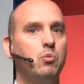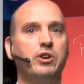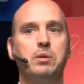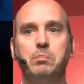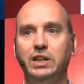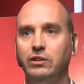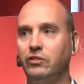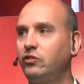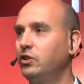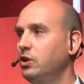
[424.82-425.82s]
what it
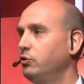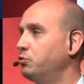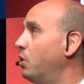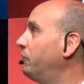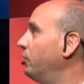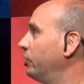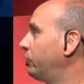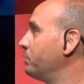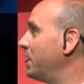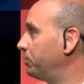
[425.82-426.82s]
means to offer a
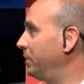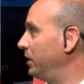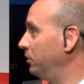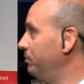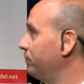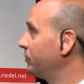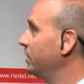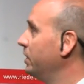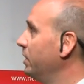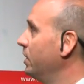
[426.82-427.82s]
smart panel.
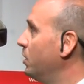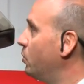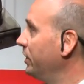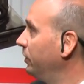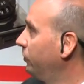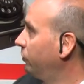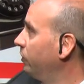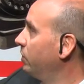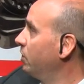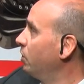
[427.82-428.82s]
One
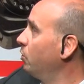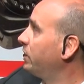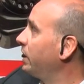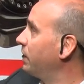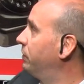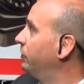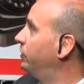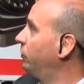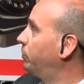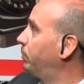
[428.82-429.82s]
is looking at the
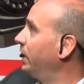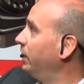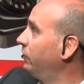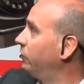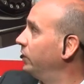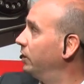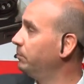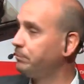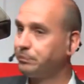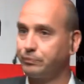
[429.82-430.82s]
displays
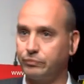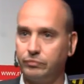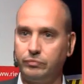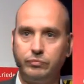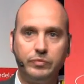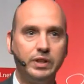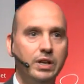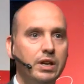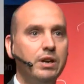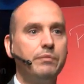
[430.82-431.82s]
here.
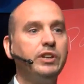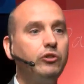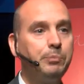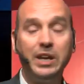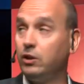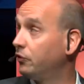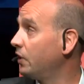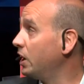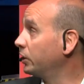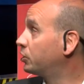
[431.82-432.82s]
These panels
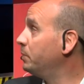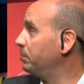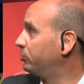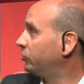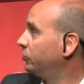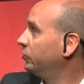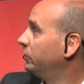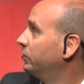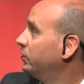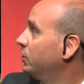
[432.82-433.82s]
are equipped
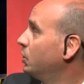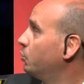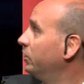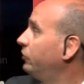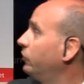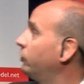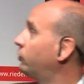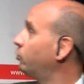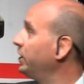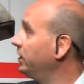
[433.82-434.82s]
with
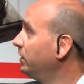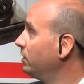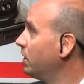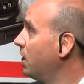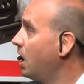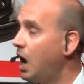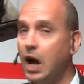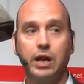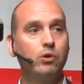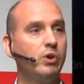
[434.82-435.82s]
three
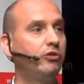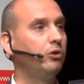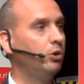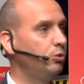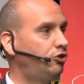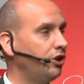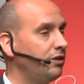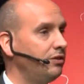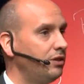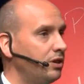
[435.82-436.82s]

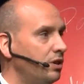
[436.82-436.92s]
high-resolution,